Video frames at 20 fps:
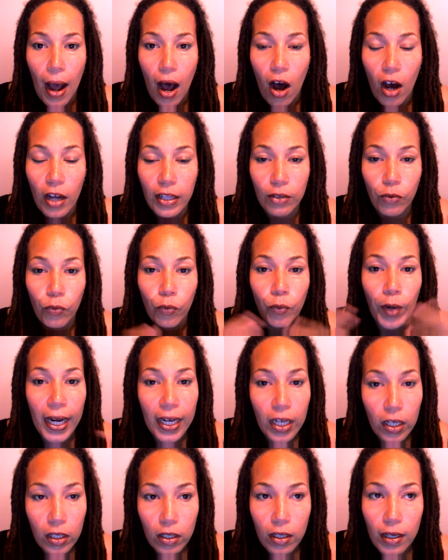On the
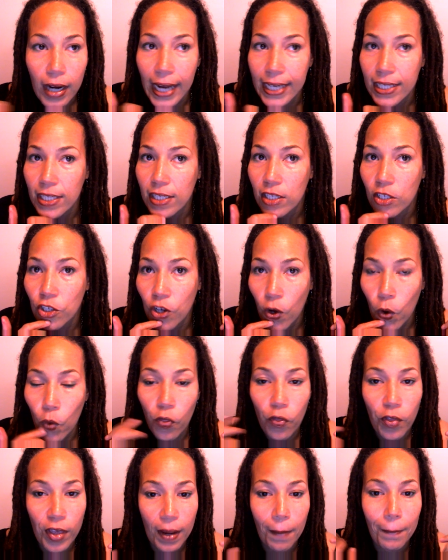regular, I just don't
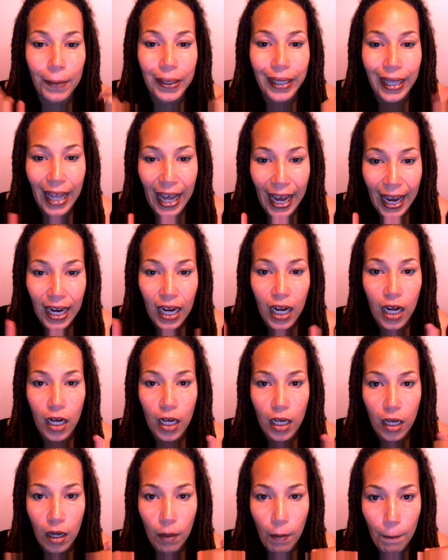think black
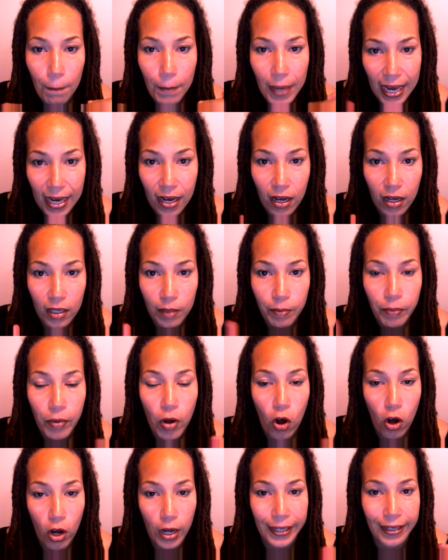makeup
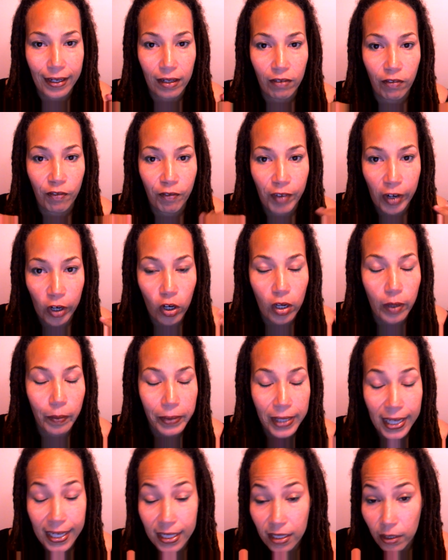on fair
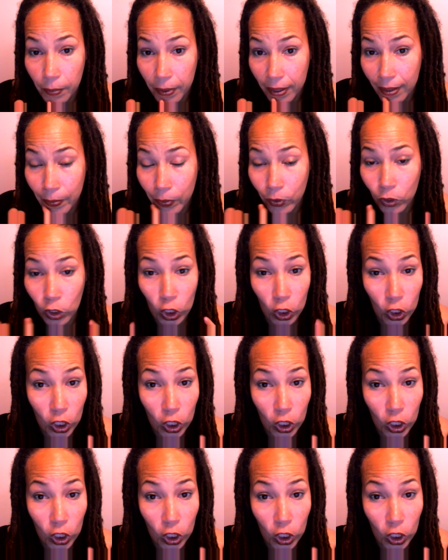complected people